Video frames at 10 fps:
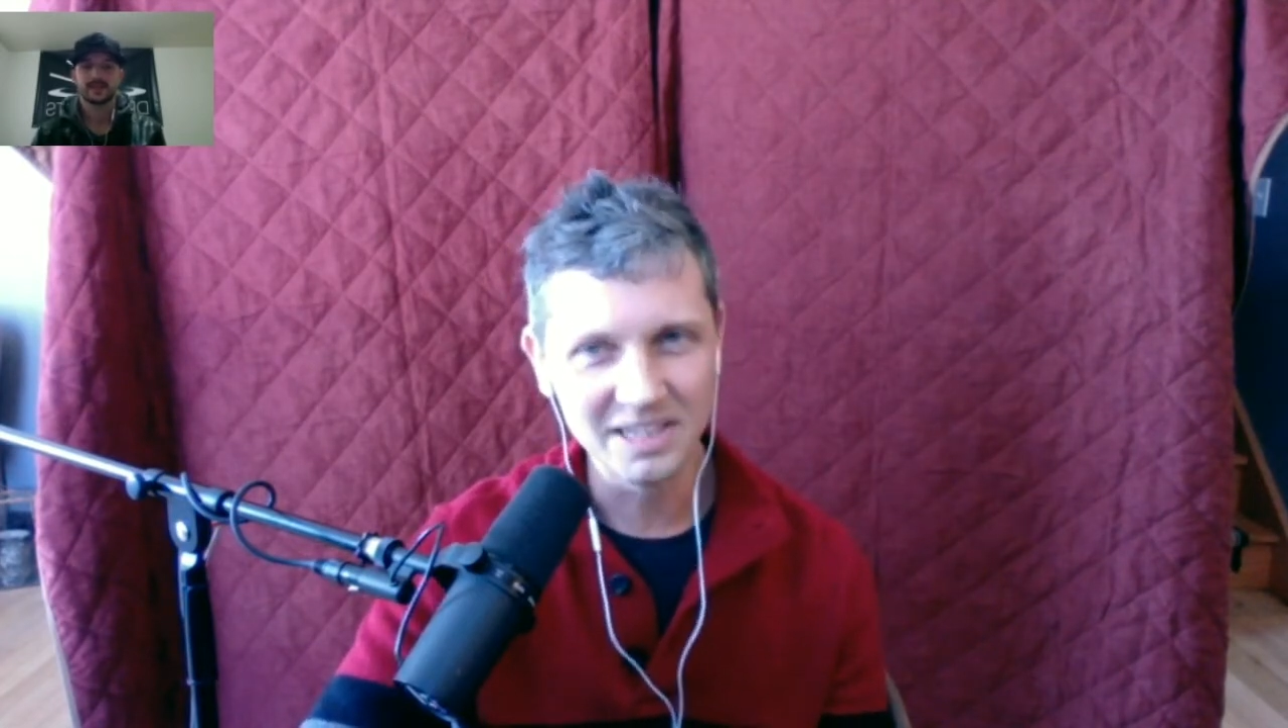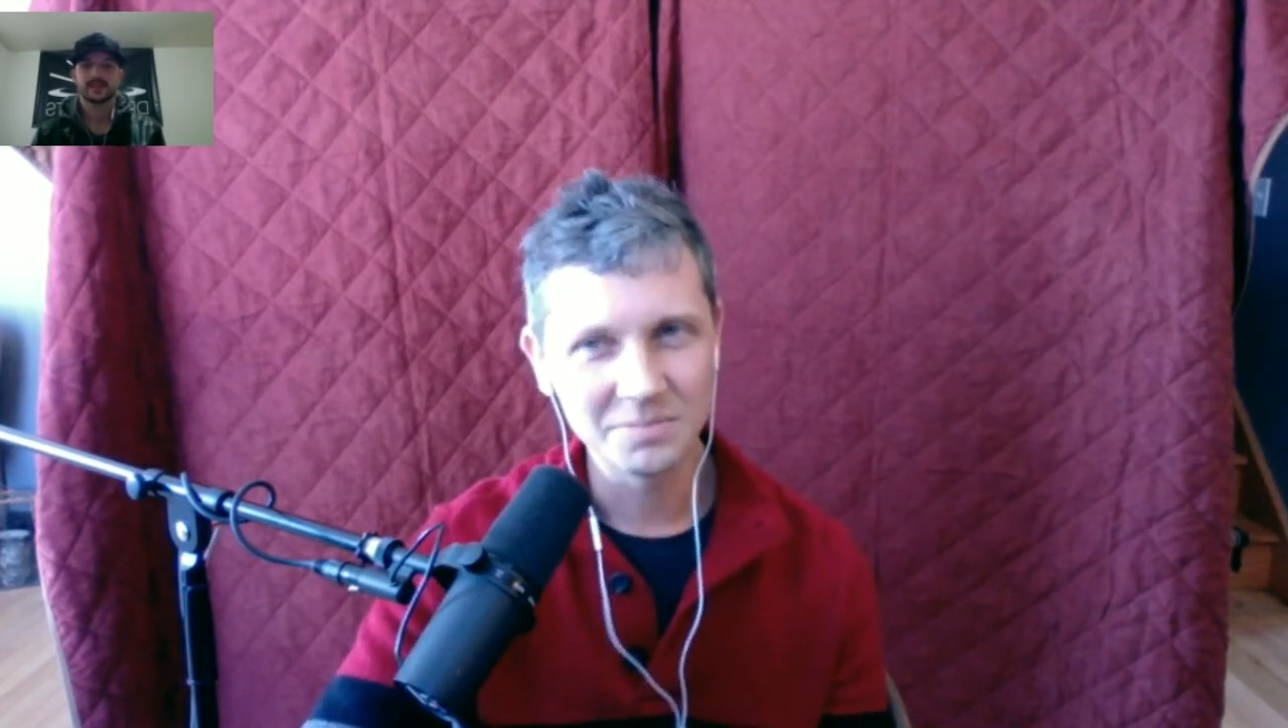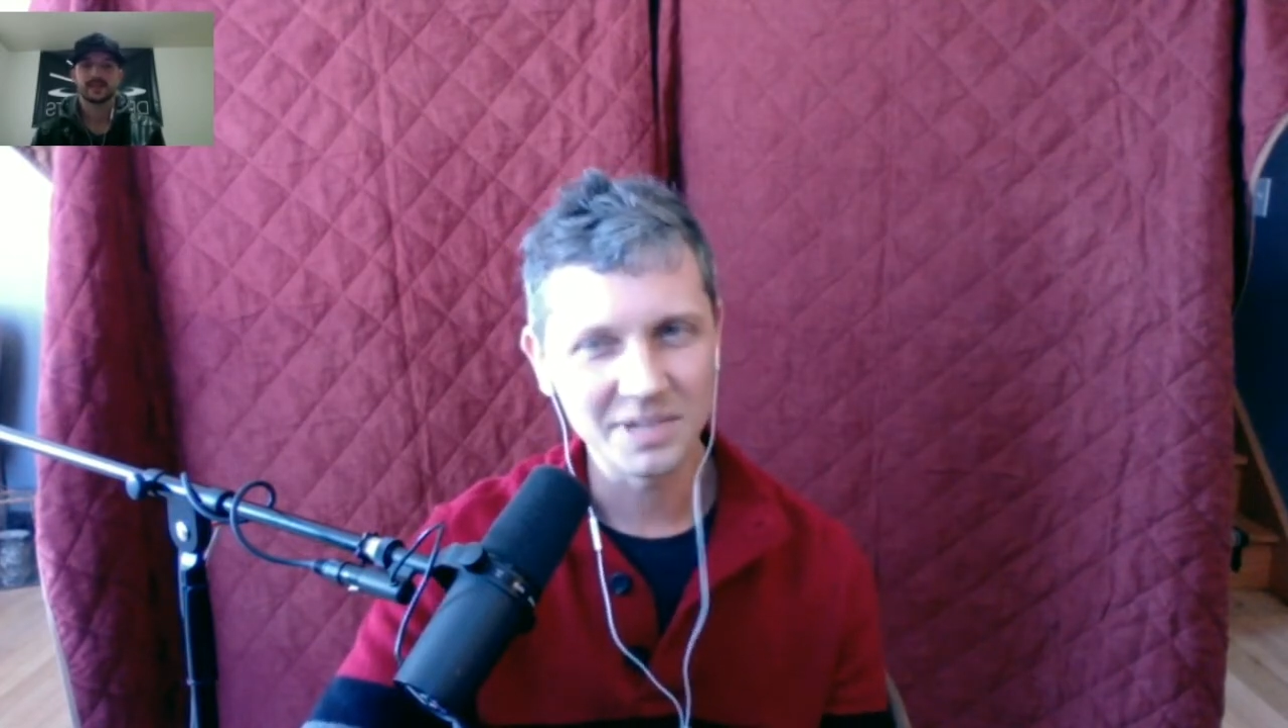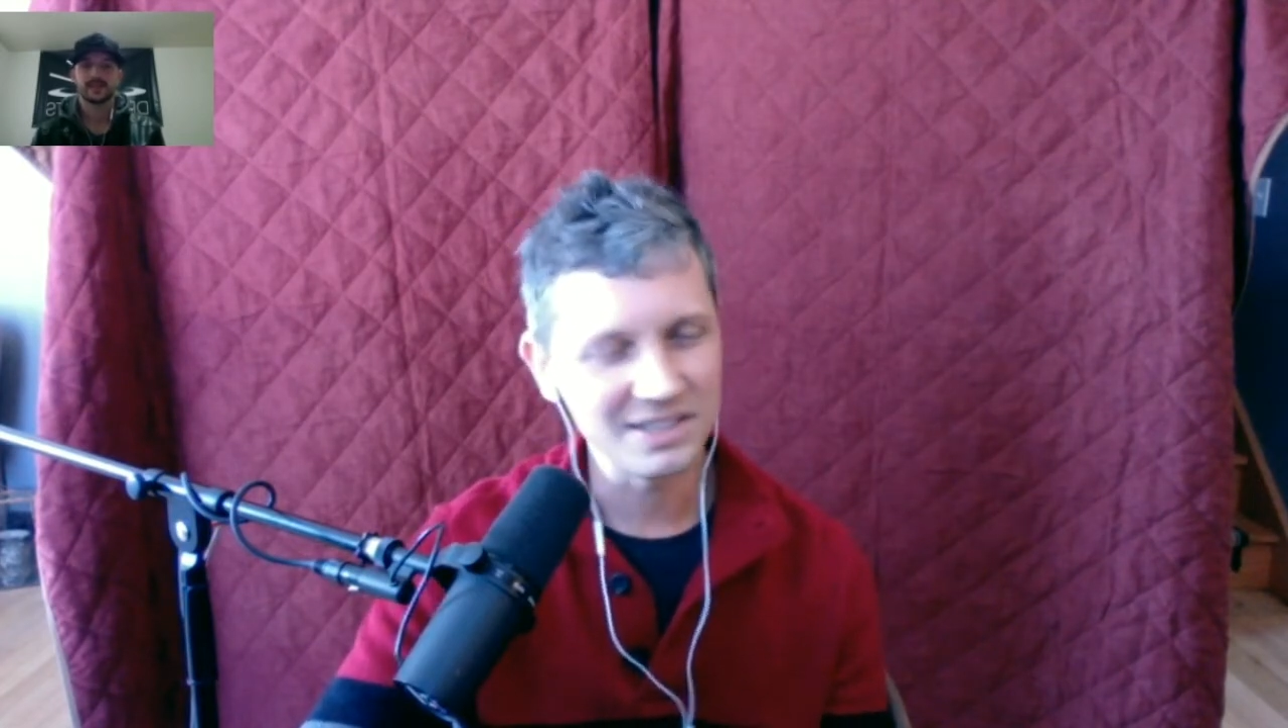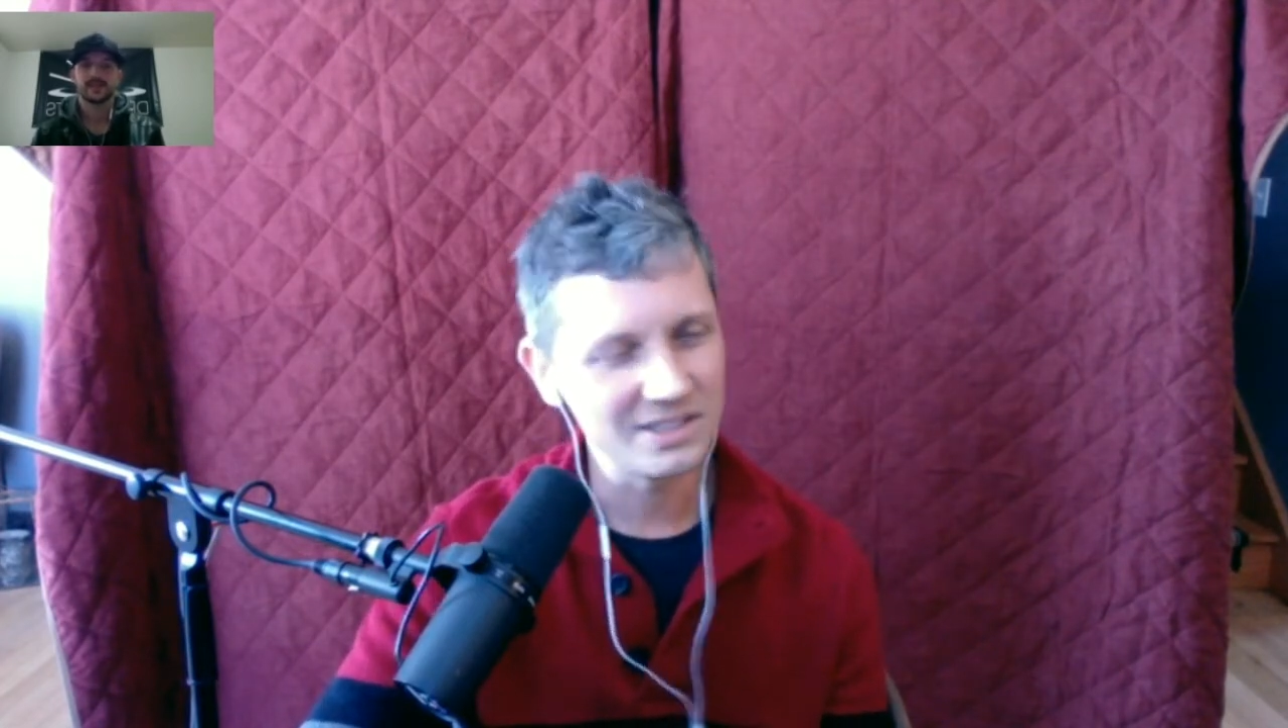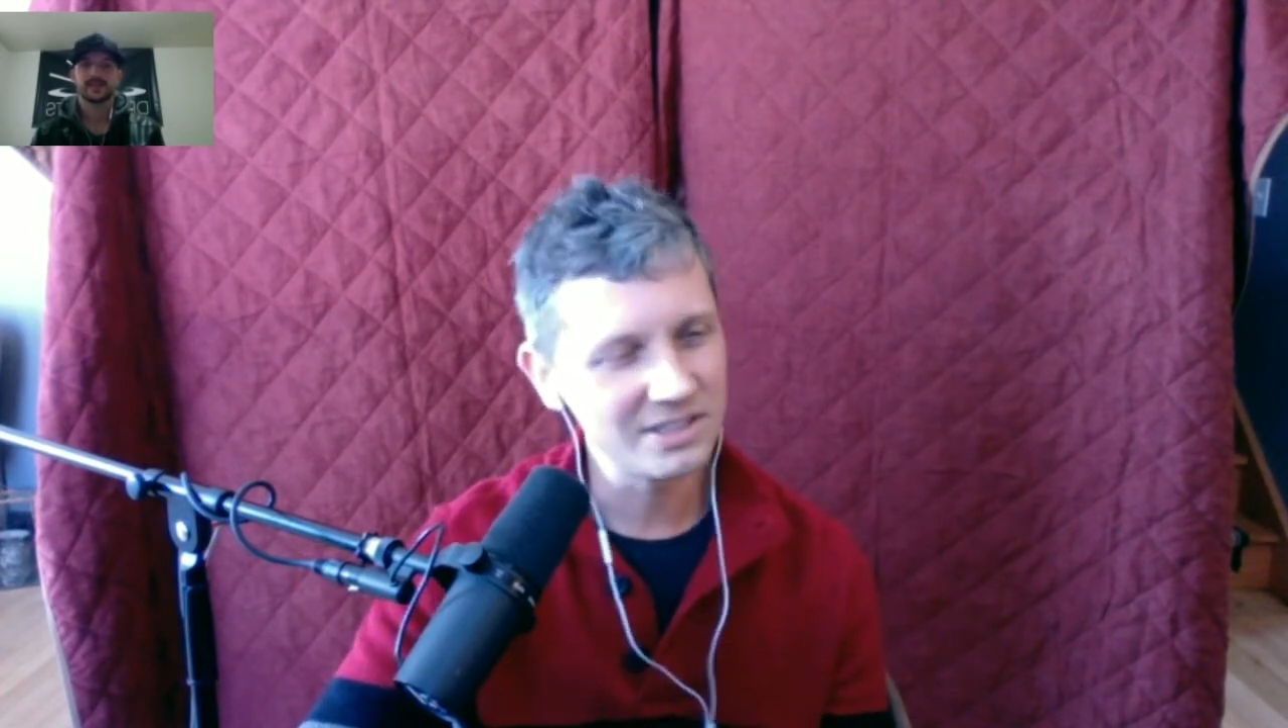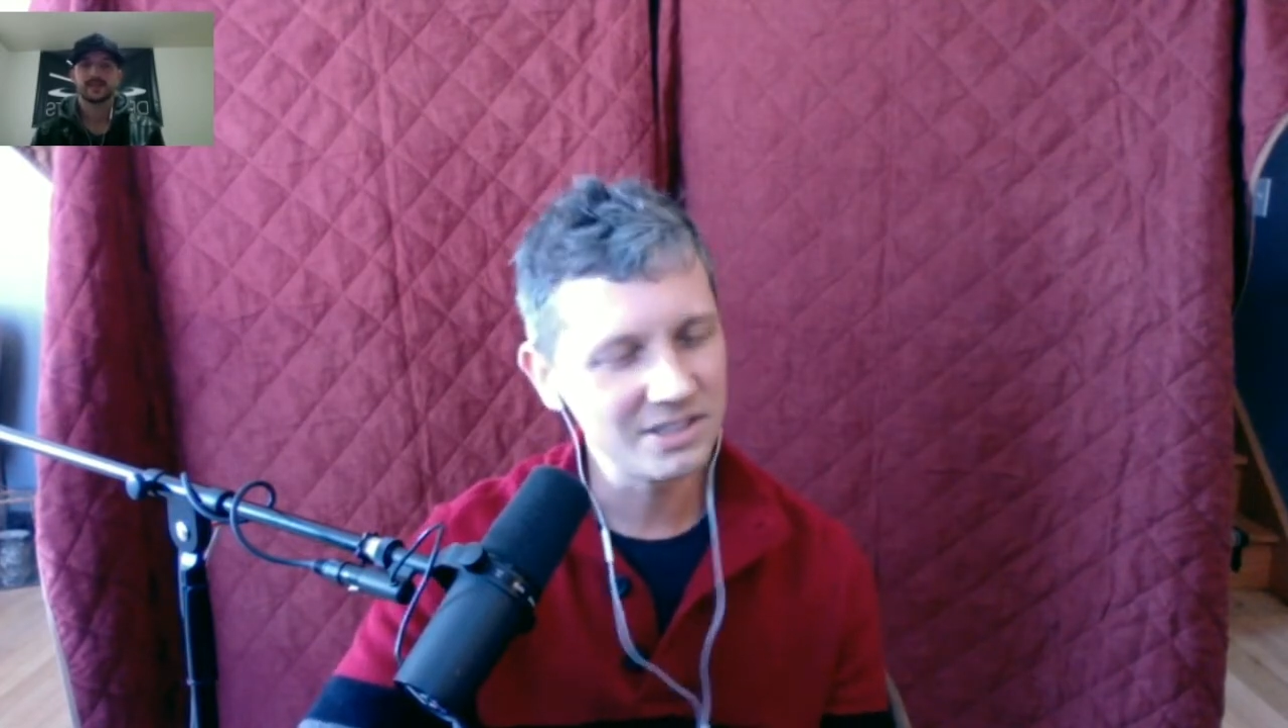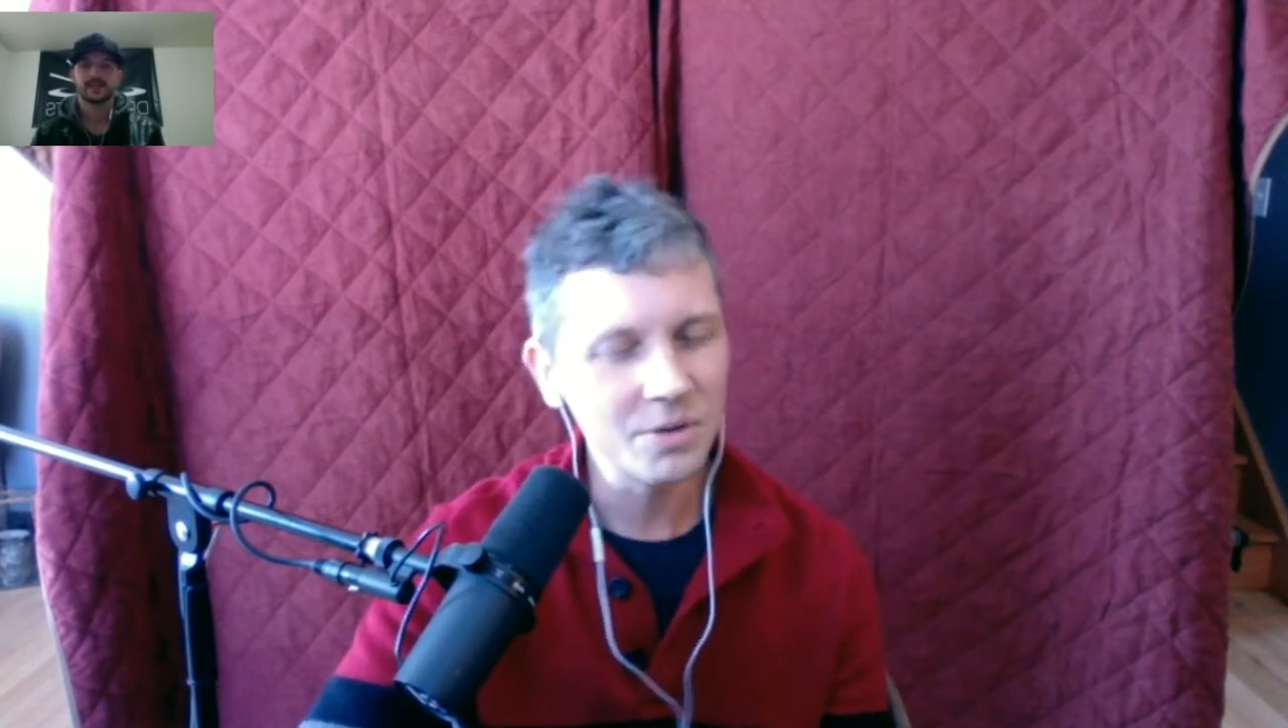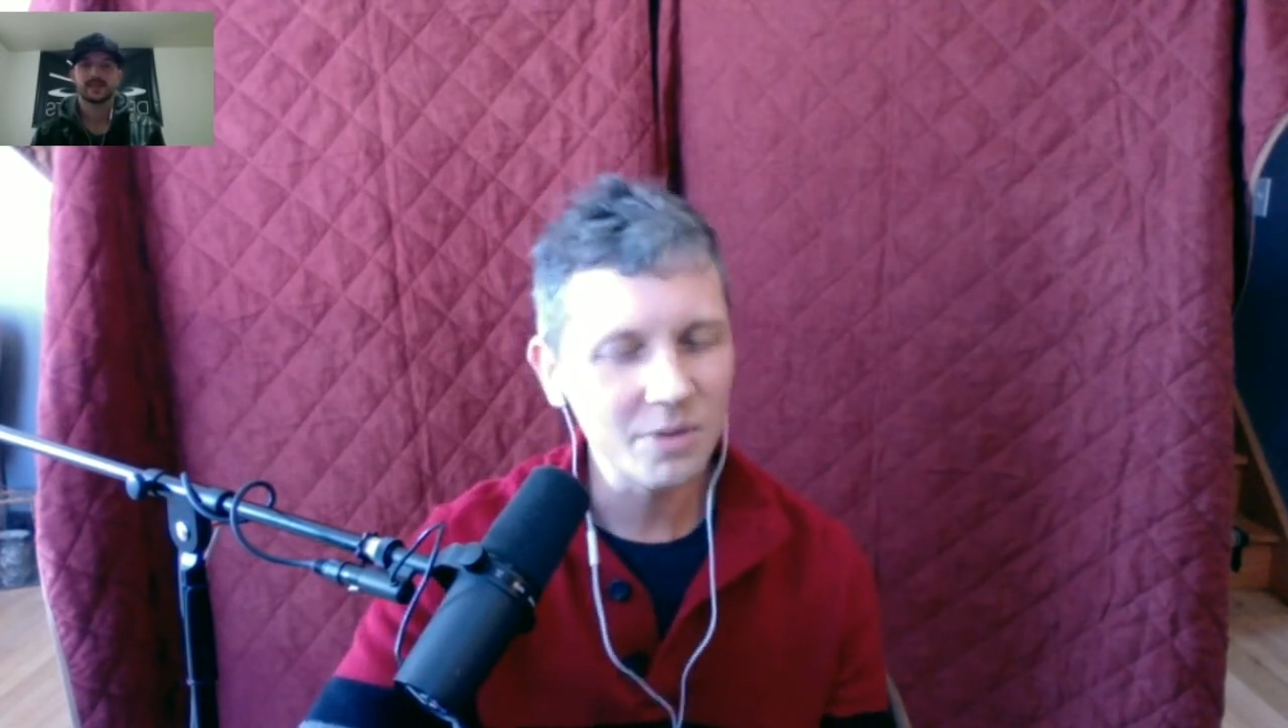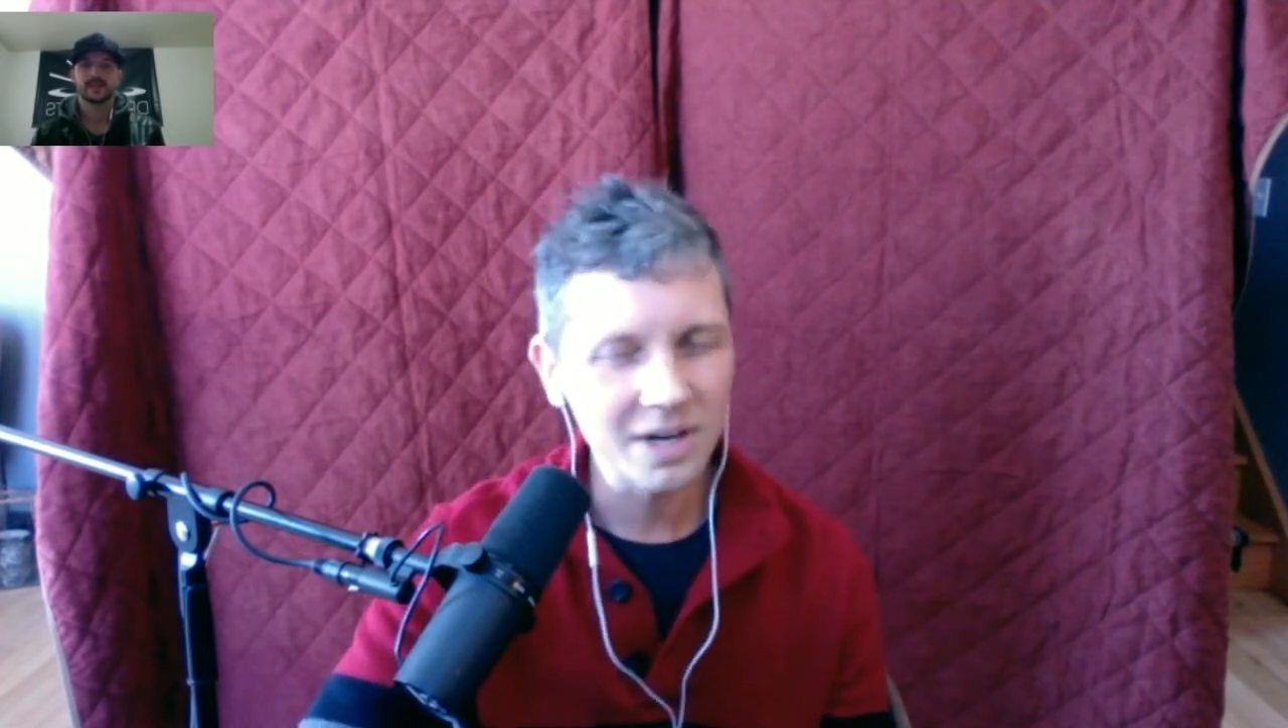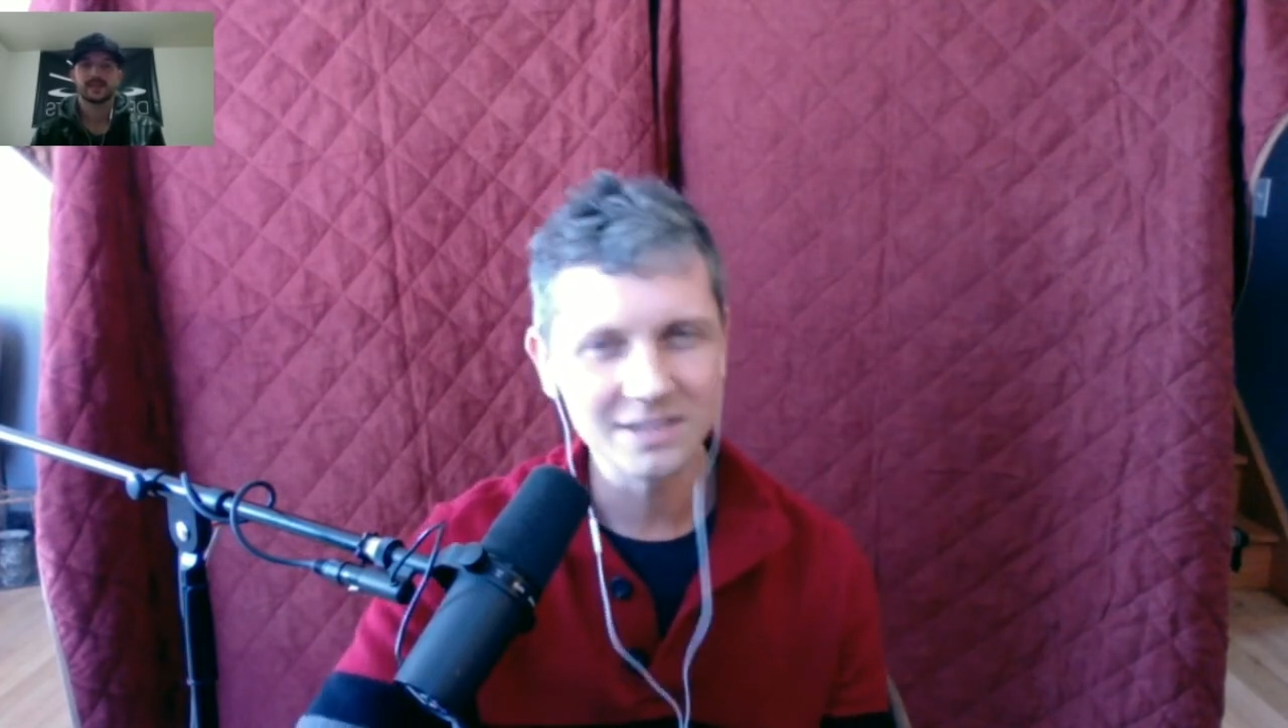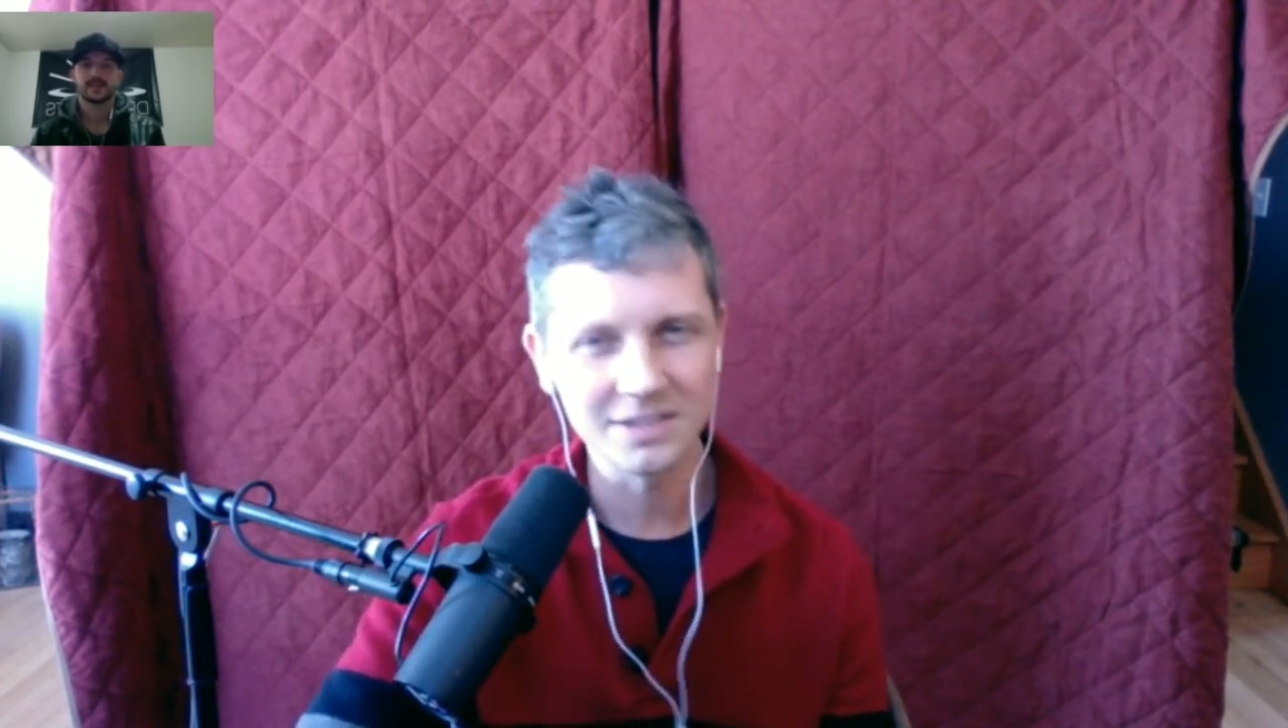but I just don't want